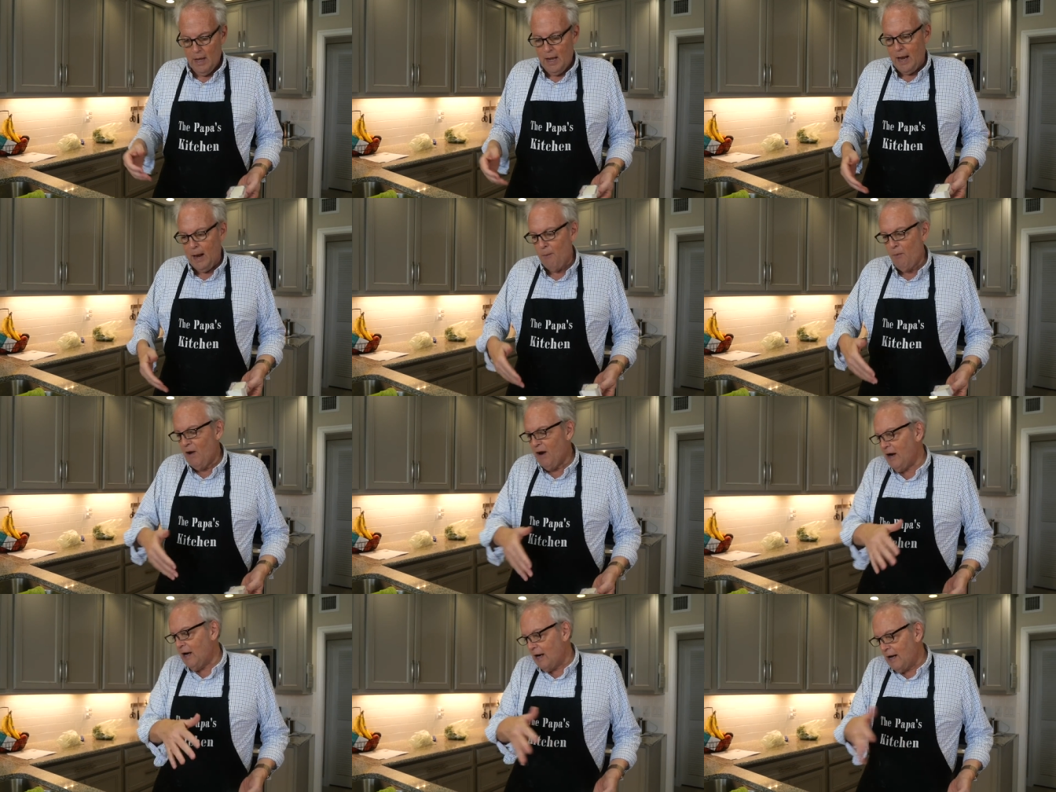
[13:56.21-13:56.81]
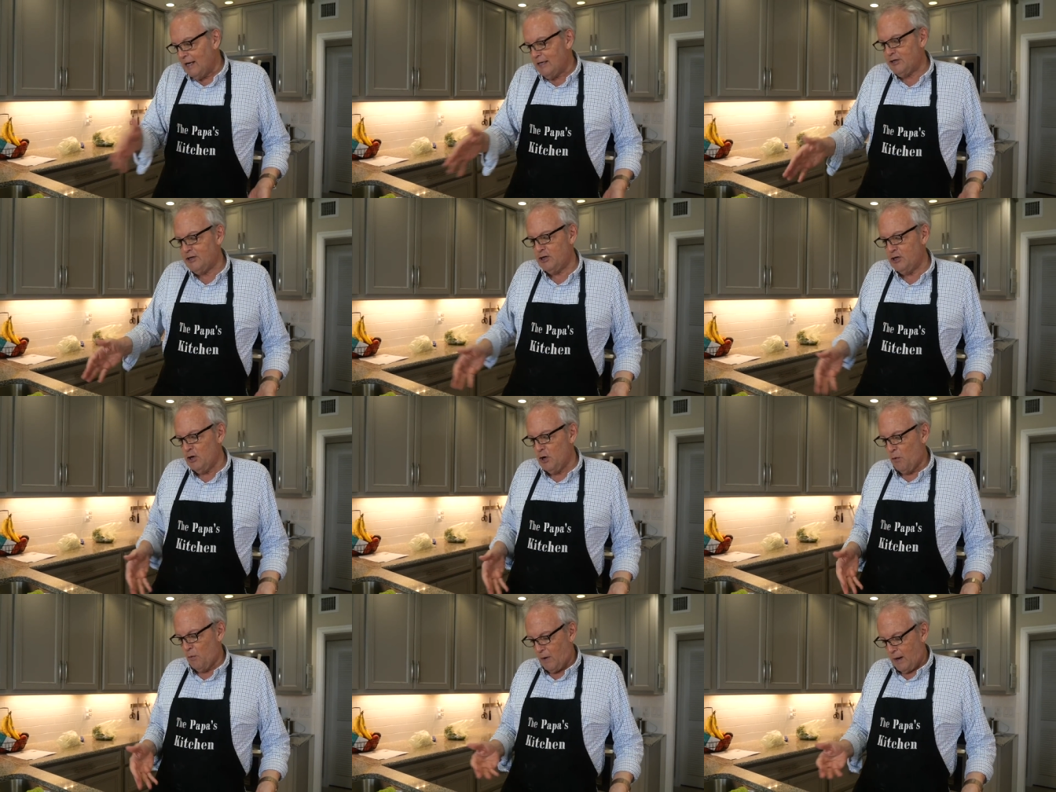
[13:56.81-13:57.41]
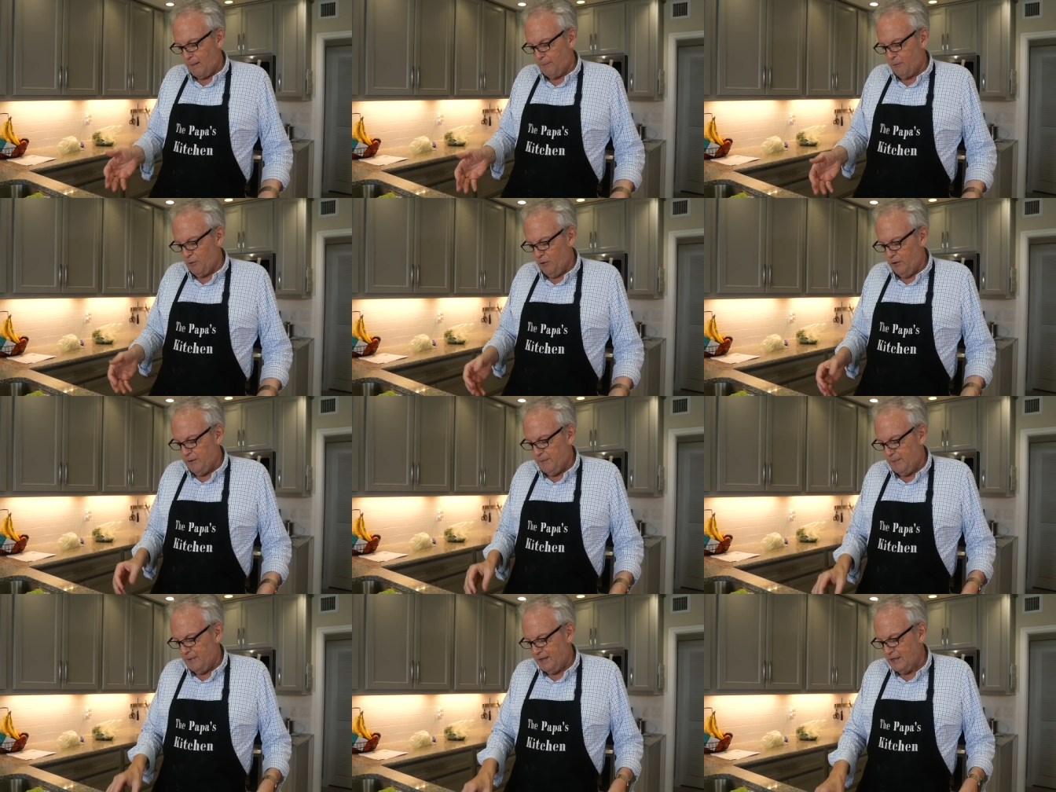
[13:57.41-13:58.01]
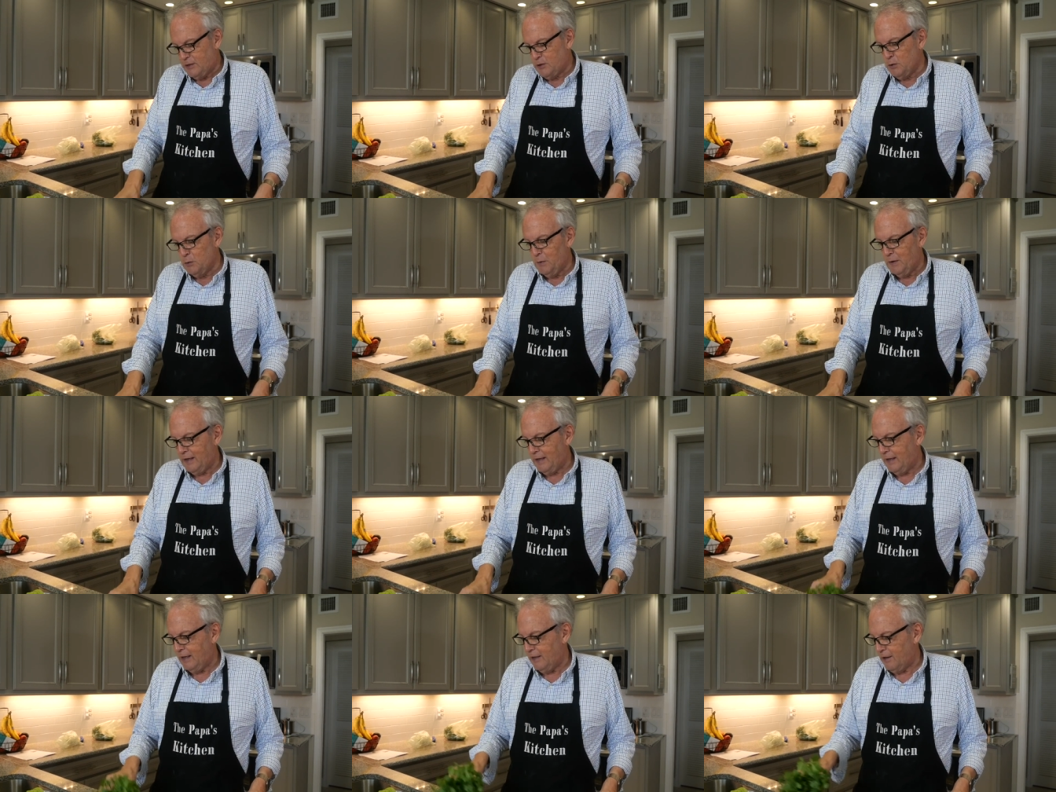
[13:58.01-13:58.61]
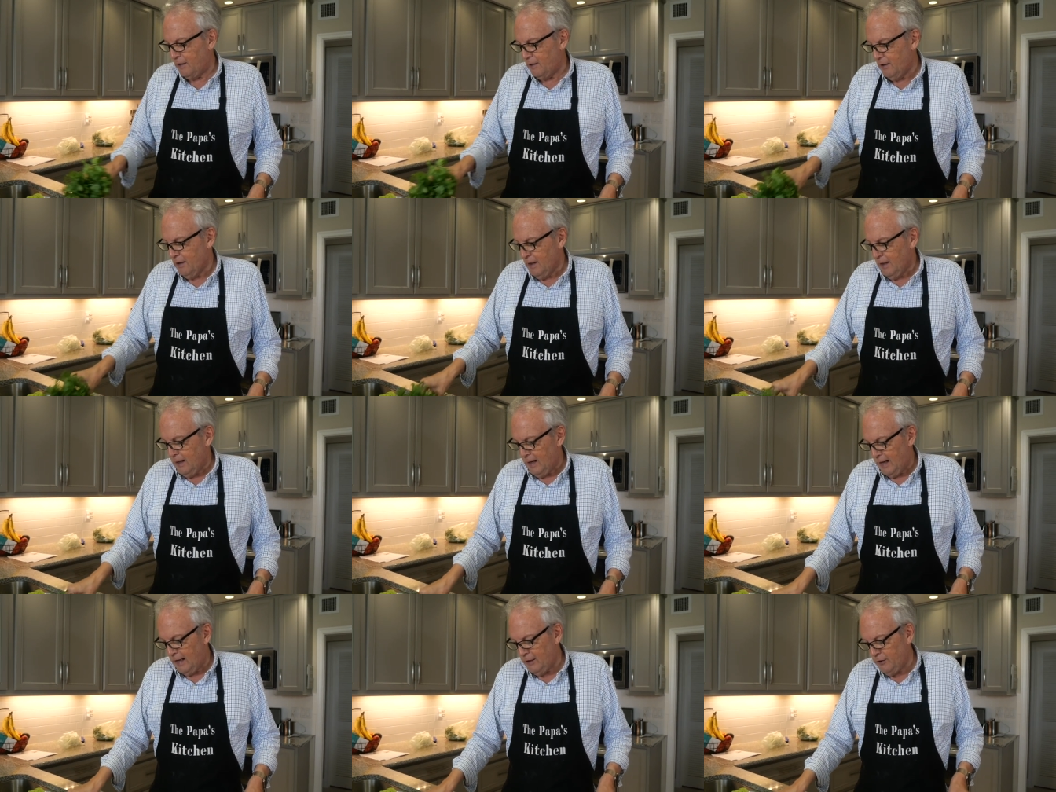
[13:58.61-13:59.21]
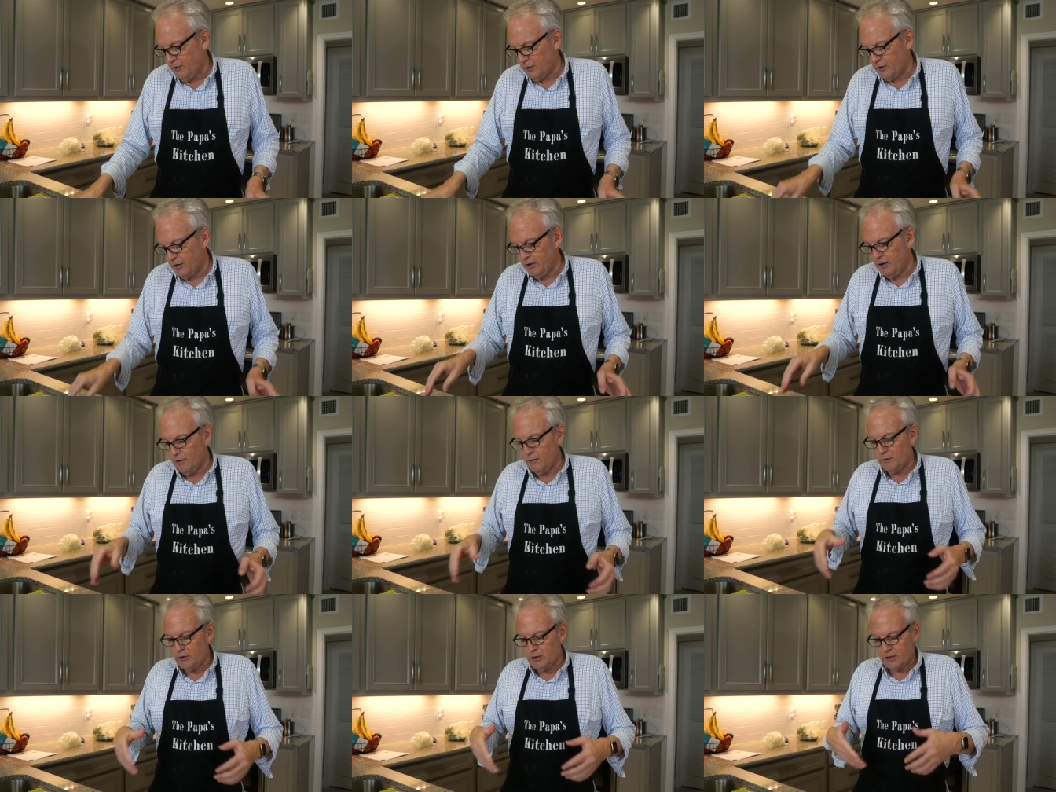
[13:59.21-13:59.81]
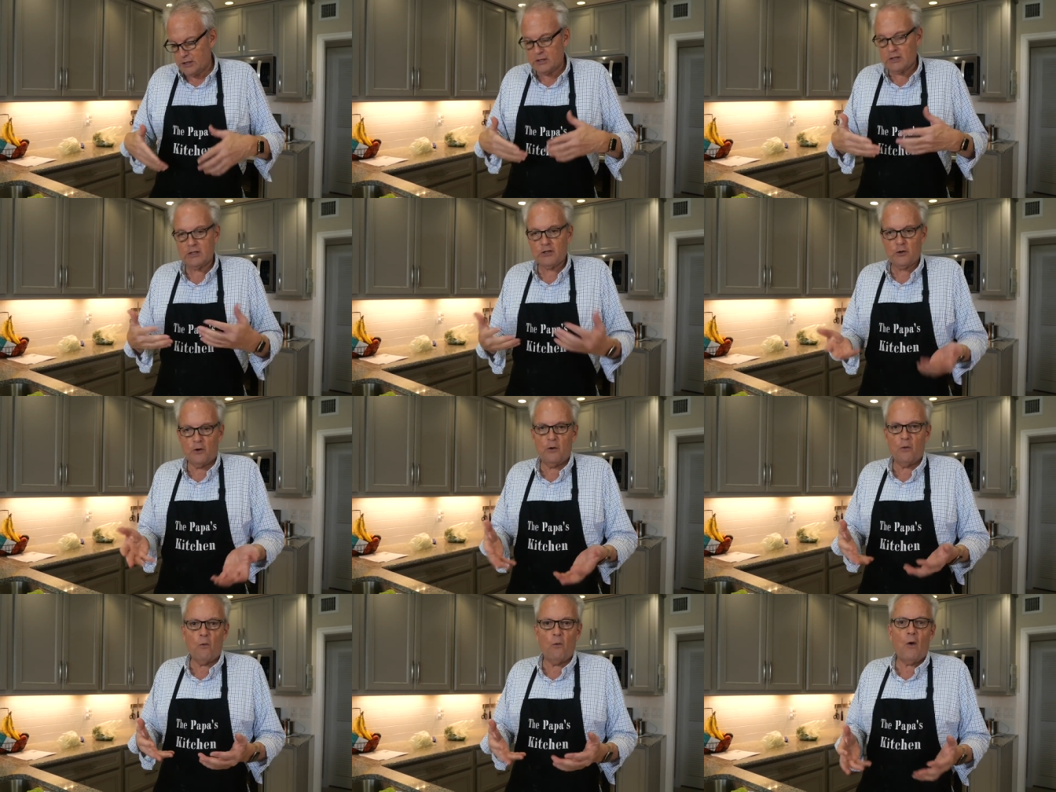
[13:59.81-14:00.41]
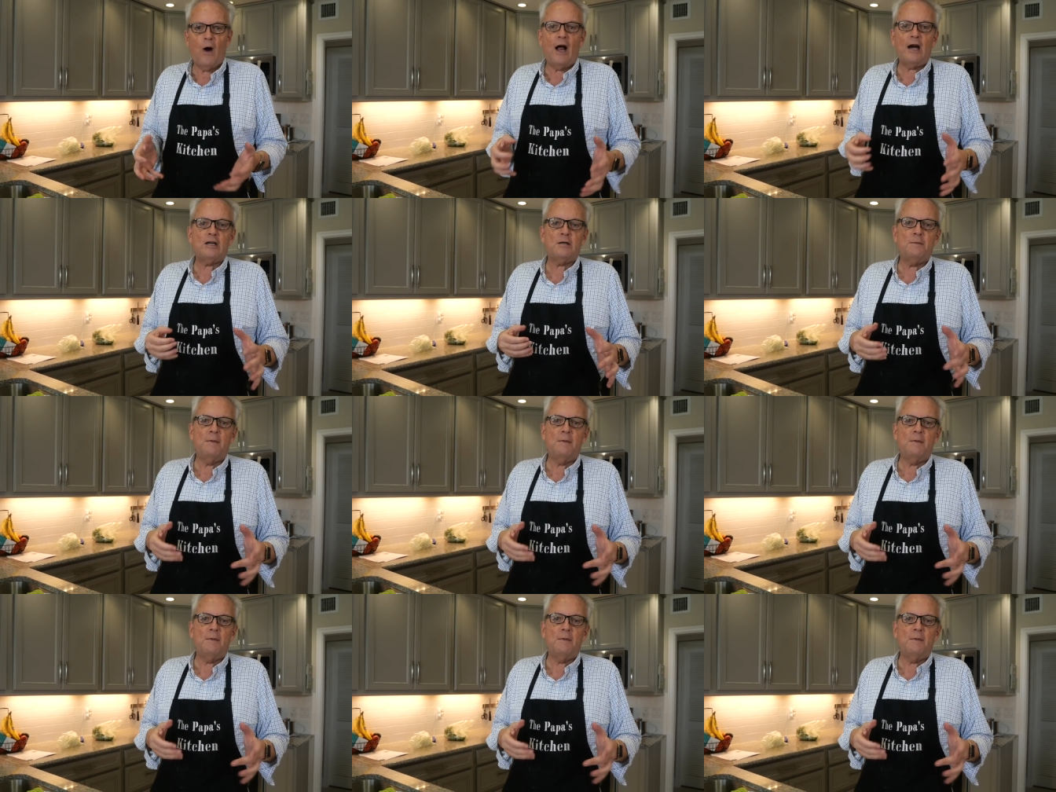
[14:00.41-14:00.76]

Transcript: I wanted to let you know what I'm going to be doing here and you're gonna just sort of watch